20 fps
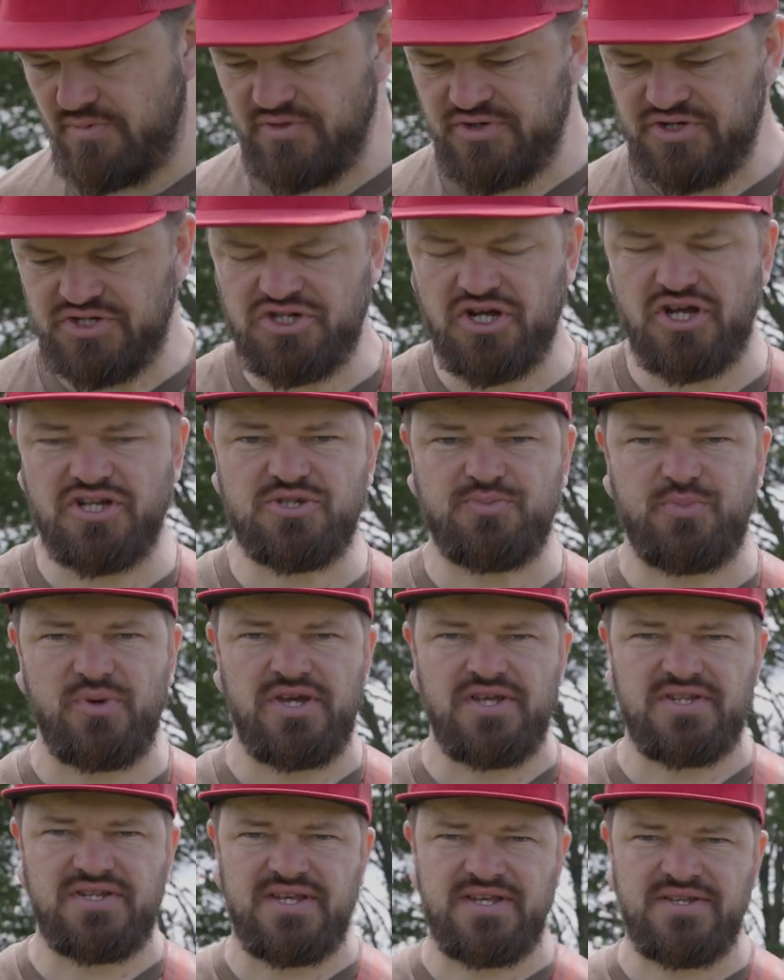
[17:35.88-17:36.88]
the shutter
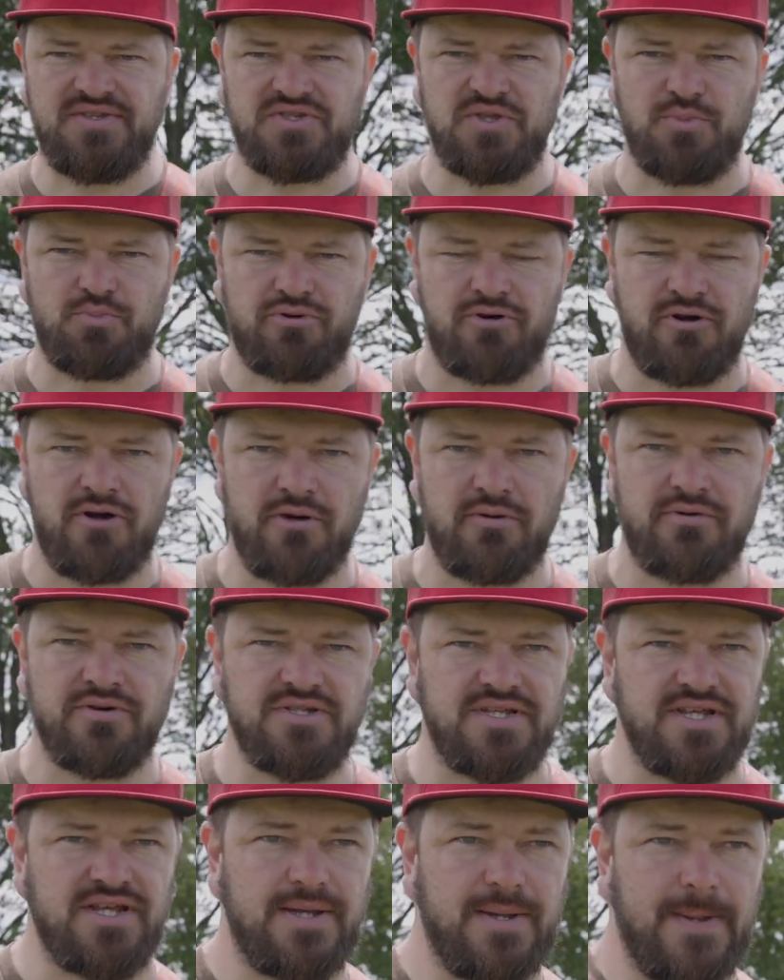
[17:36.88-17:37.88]
speed is the
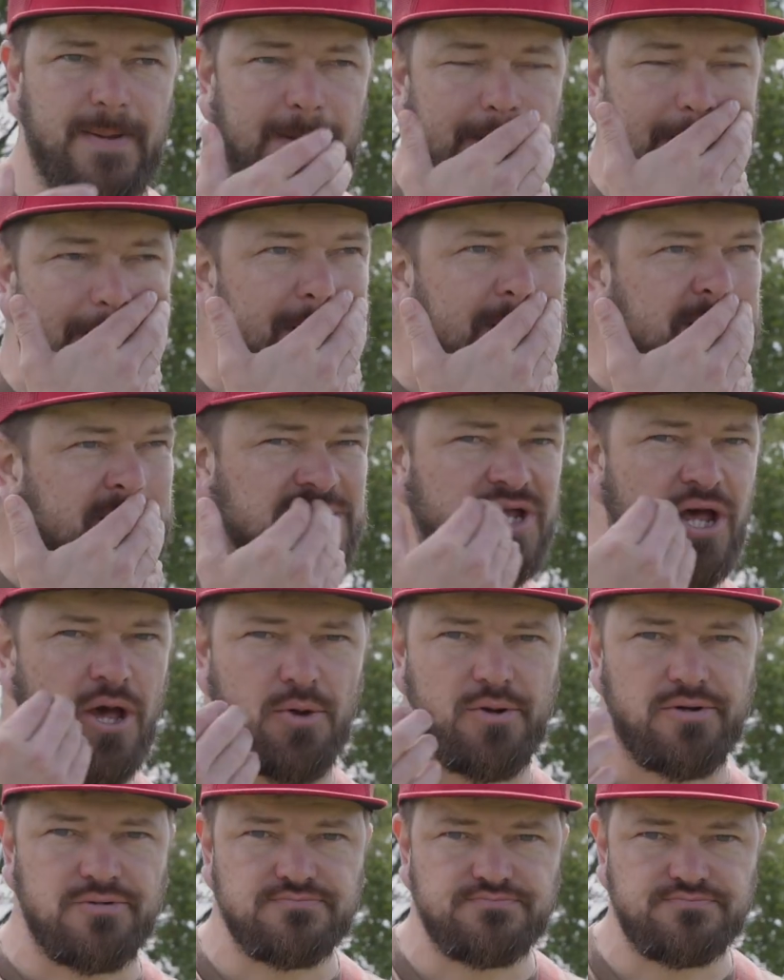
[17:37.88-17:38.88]
priority.
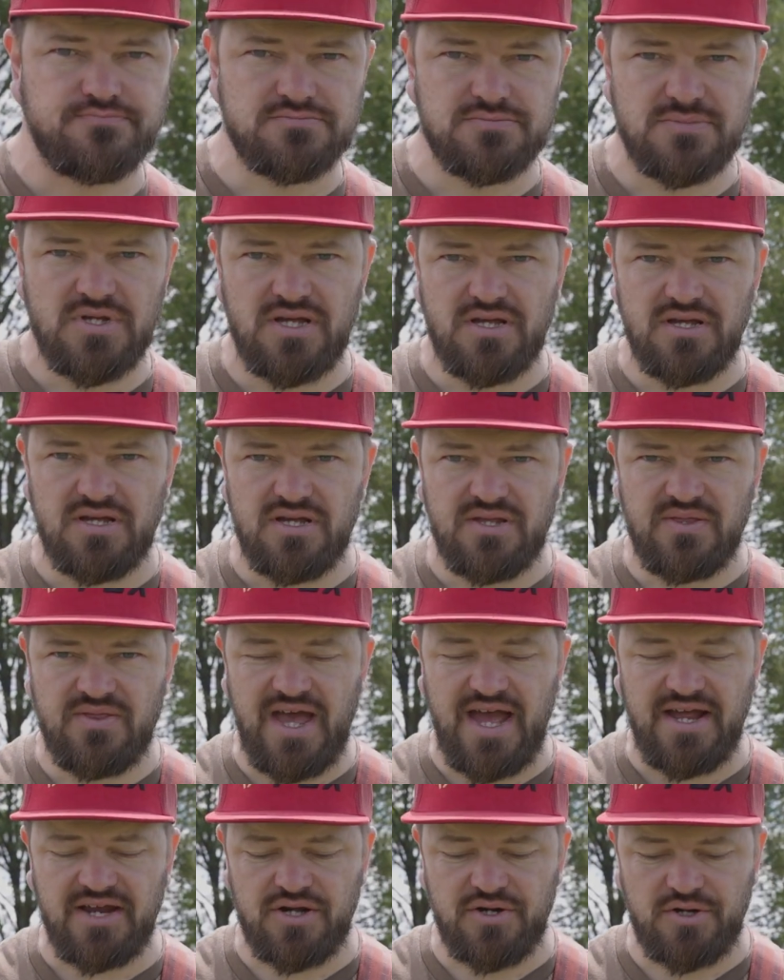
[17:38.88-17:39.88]
So
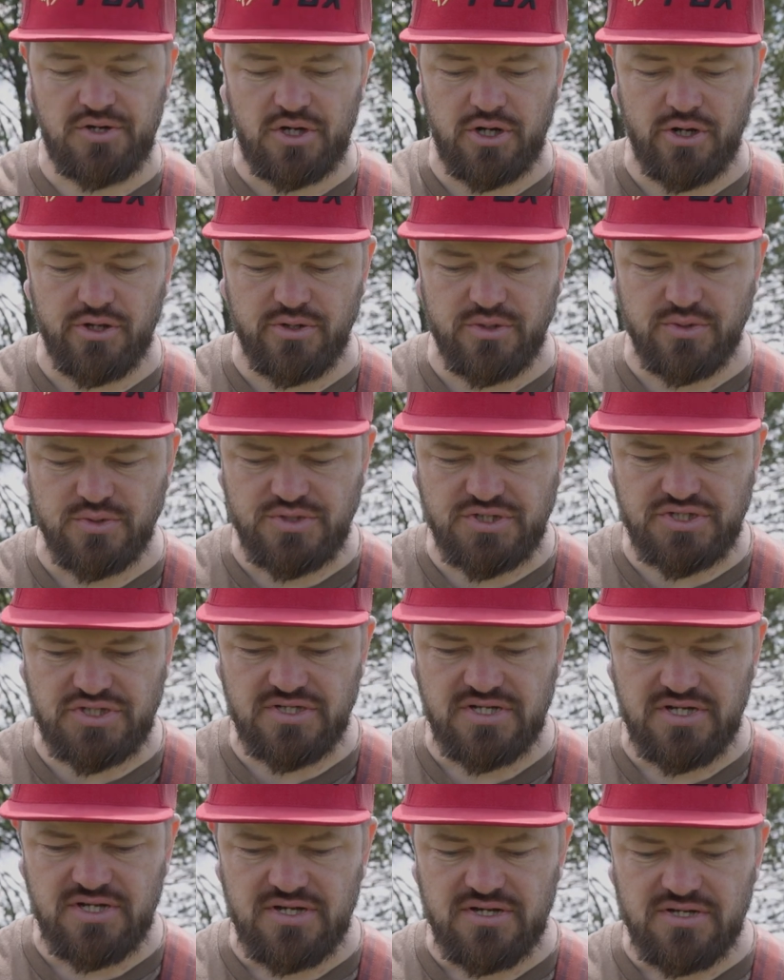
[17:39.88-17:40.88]
that concludes
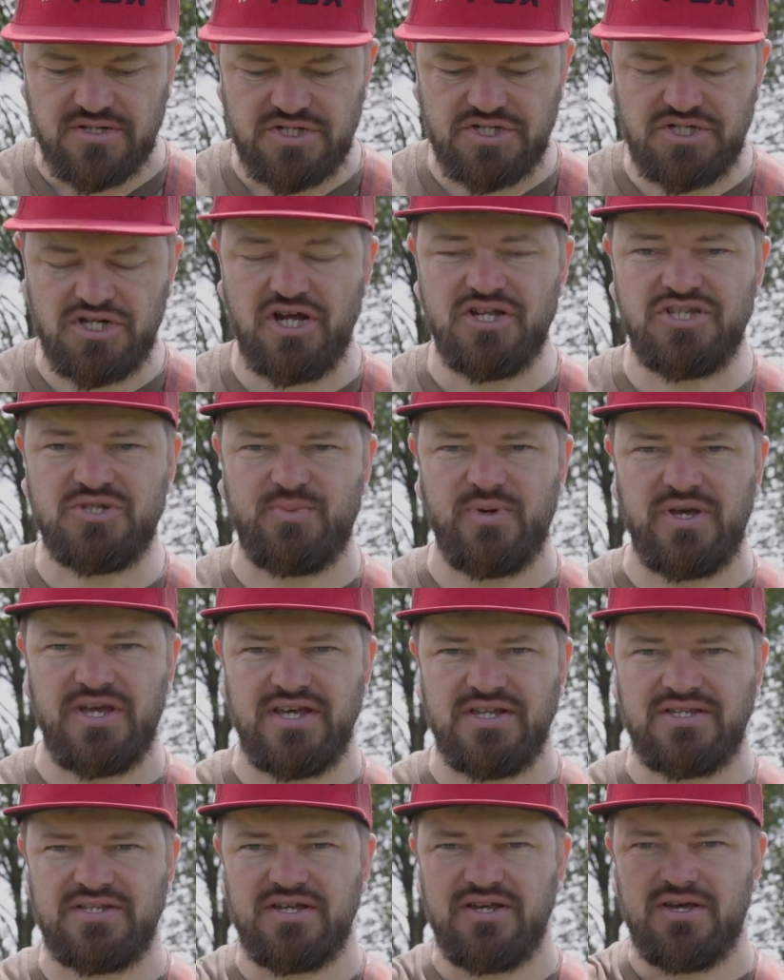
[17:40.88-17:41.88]
shutter
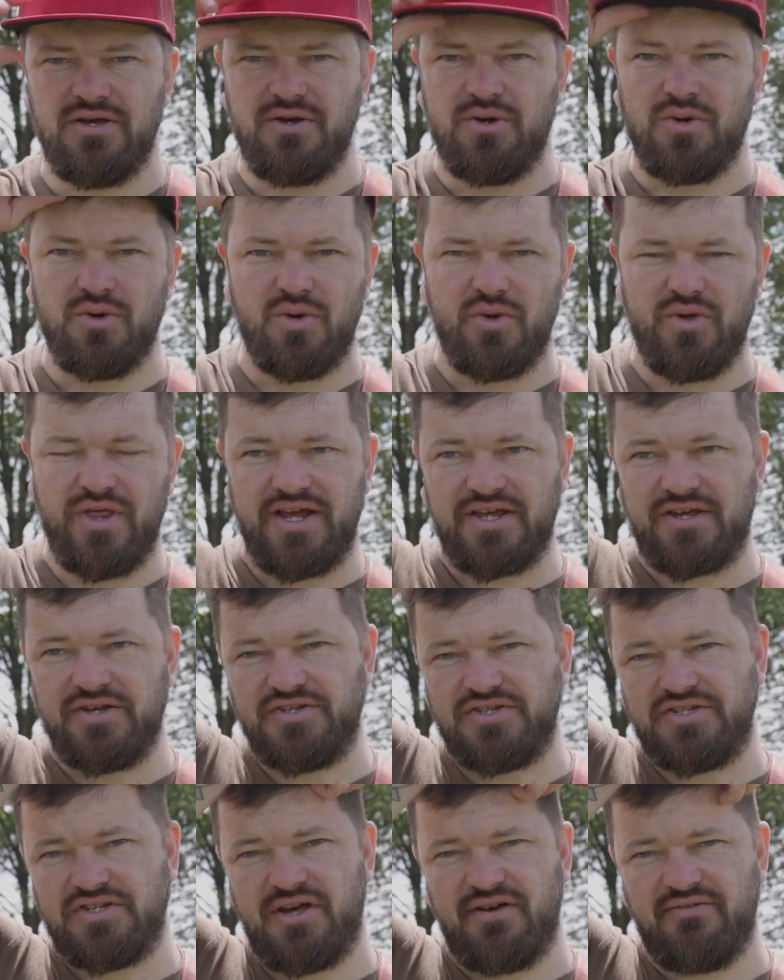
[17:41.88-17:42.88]
speed, all that
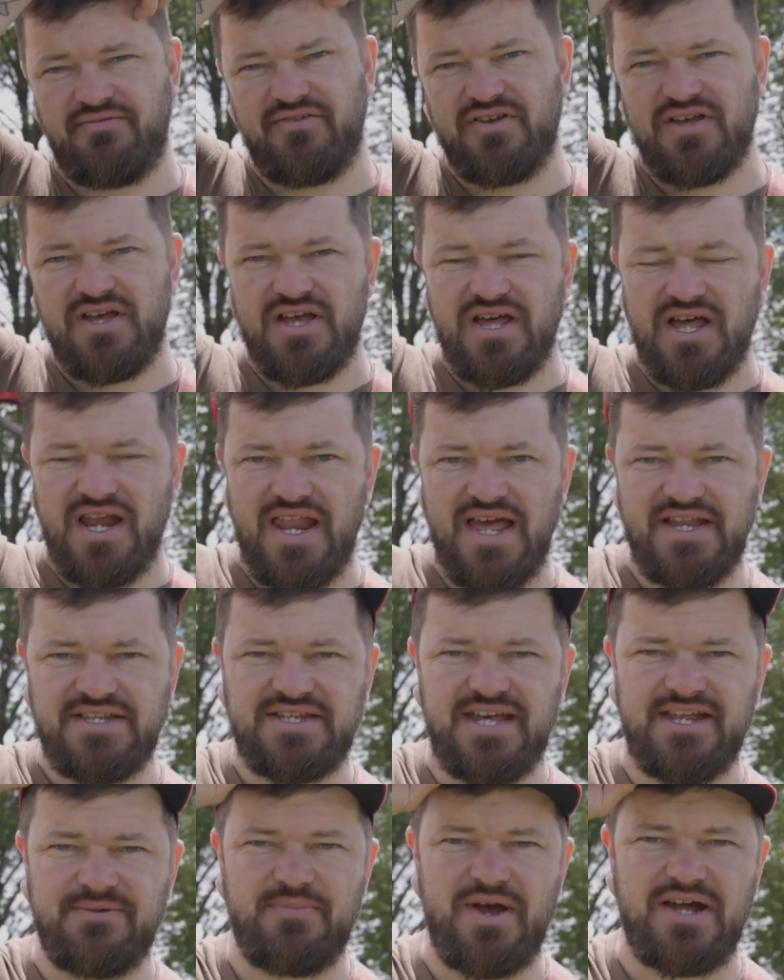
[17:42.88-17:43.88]
good stuff. Let's
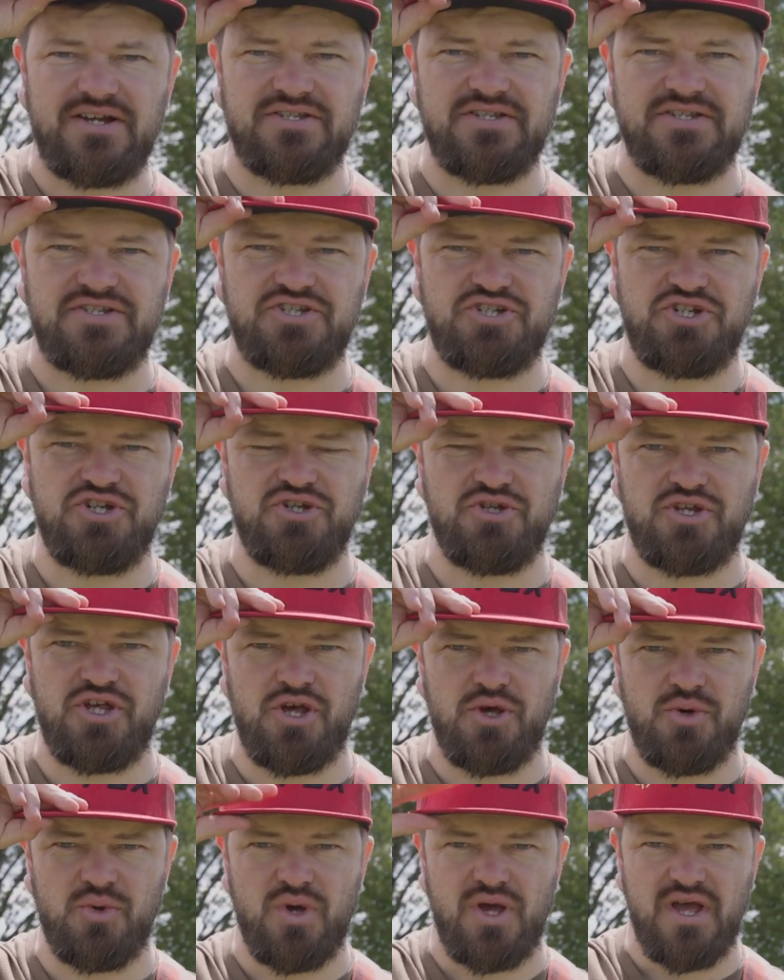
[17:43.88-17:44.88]
head back to the
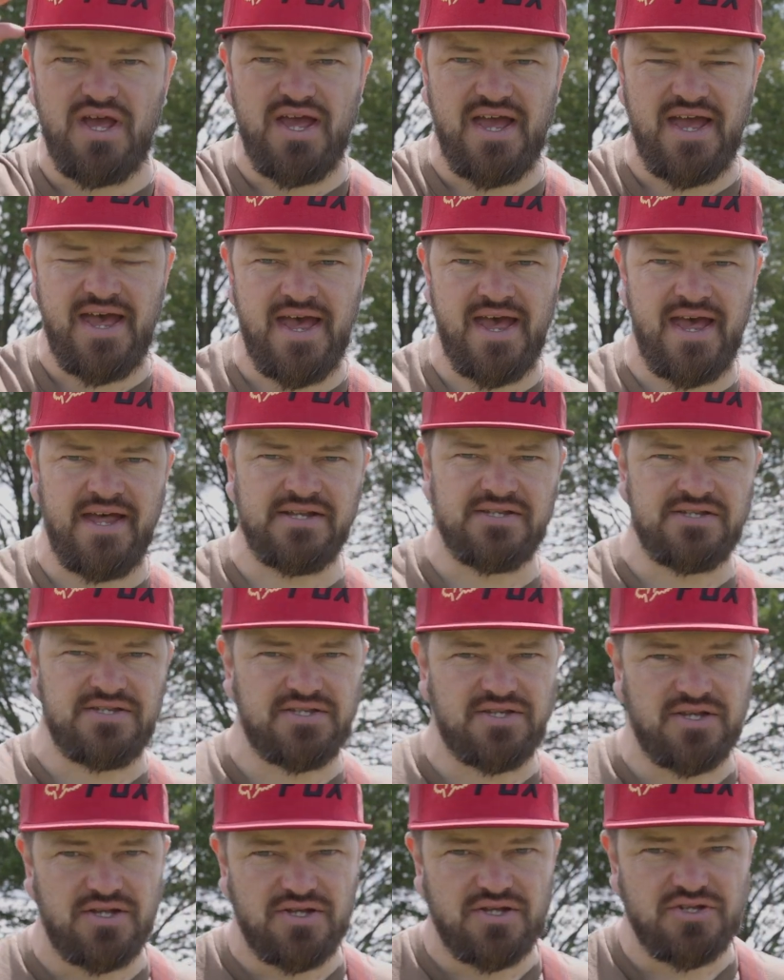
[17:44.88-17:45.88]
studio
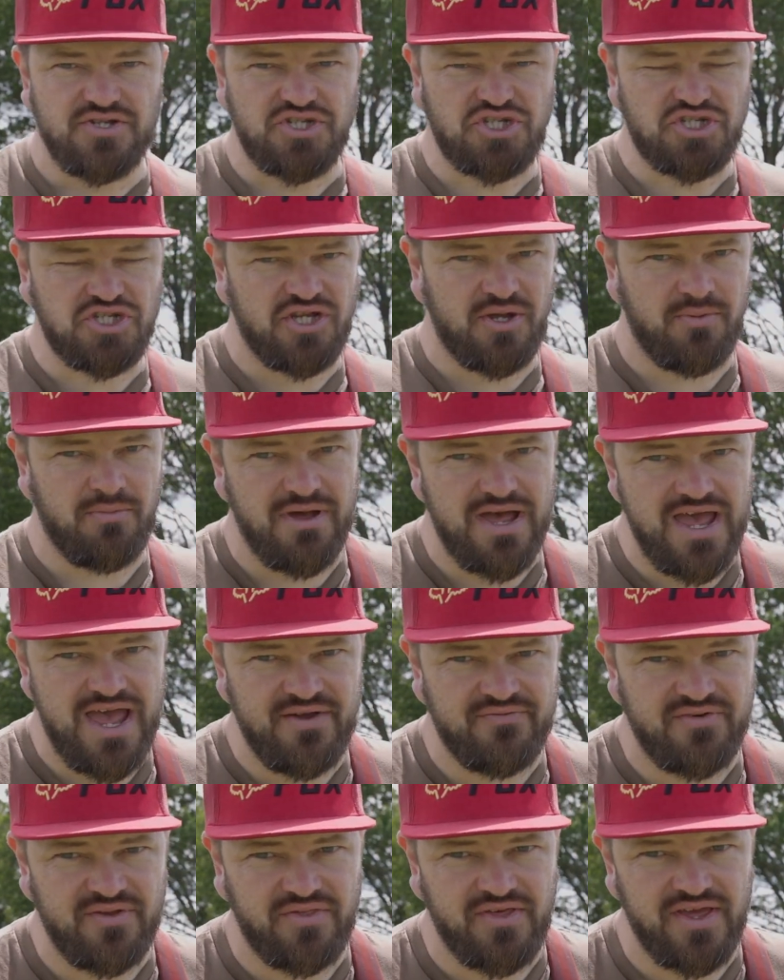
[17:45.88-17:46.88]
and sum
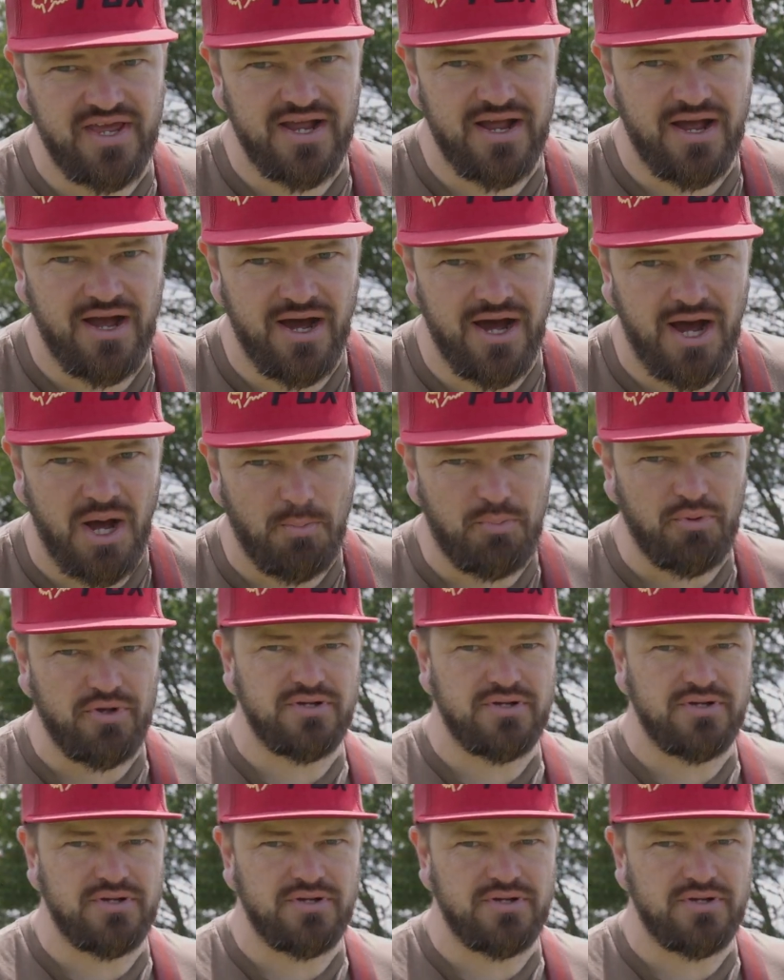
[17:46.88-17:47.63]
everything up.